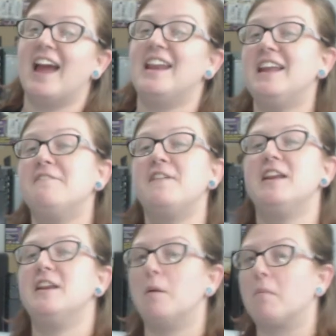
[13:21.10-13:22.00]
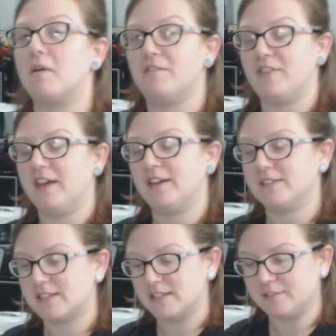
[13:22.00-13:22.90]
an infinite number of
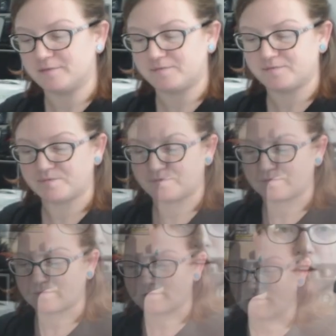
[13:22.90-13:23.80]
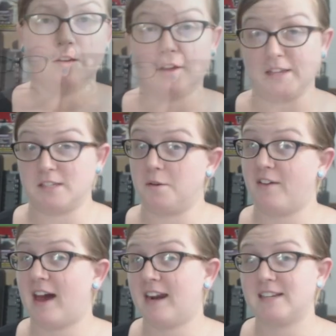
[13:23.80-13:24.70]
things. Okay, so we've
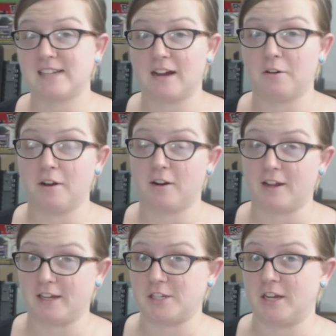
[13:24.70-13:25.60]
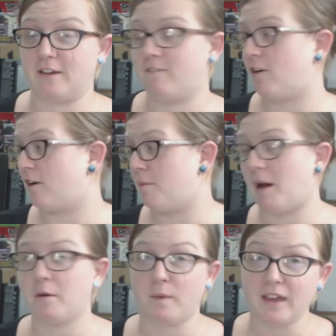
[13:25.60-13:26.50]
had it down in our kitchen for
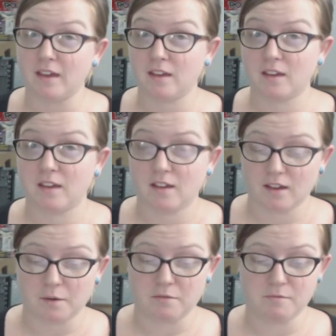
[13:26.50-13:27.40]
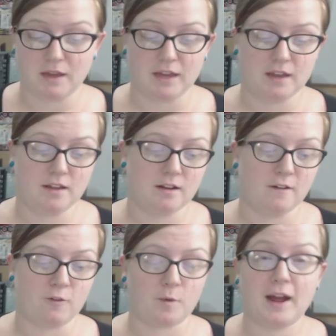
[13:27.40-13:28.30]
about a week. We've made a
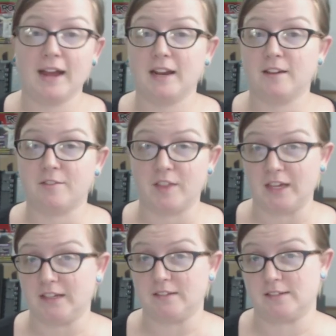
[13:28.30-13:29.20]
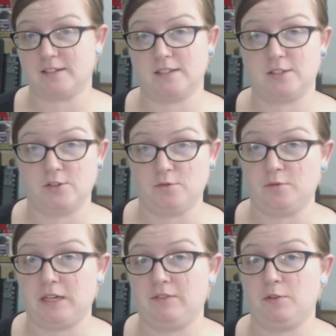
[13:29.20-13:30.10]
variety of things to
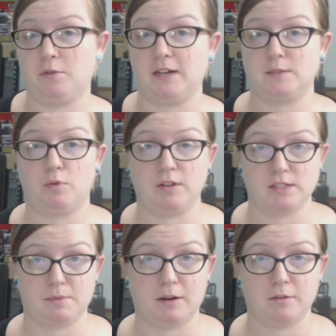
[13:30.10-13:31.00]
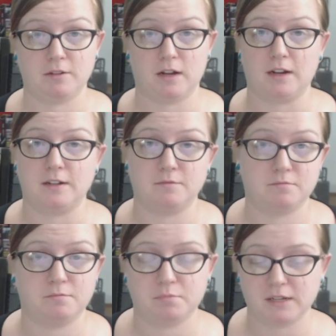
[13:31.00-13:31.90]
give you guys points about uh,
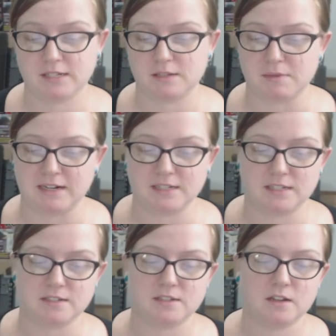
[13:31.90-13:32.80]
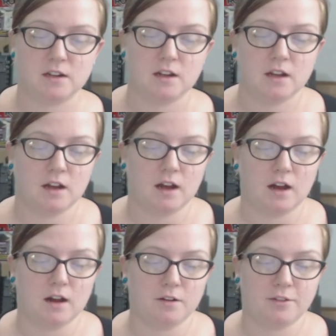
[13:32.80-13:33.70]
pluses and minuses.
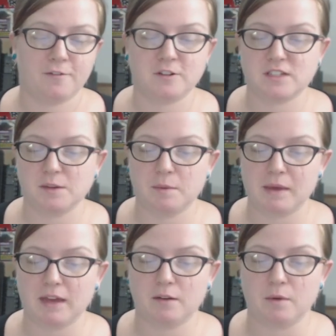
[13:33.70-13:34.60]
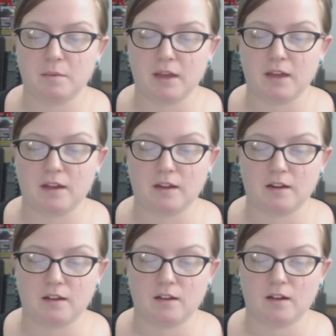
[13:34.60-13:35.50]
Uh, the first thing we made, we
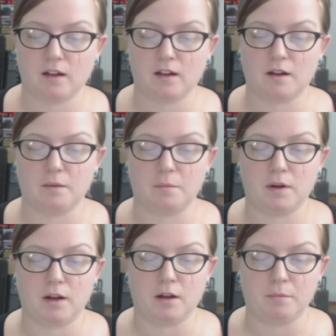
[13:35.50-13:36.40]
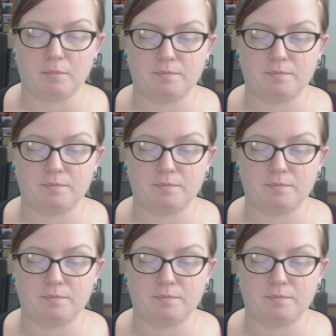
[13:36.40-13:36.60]
made um, a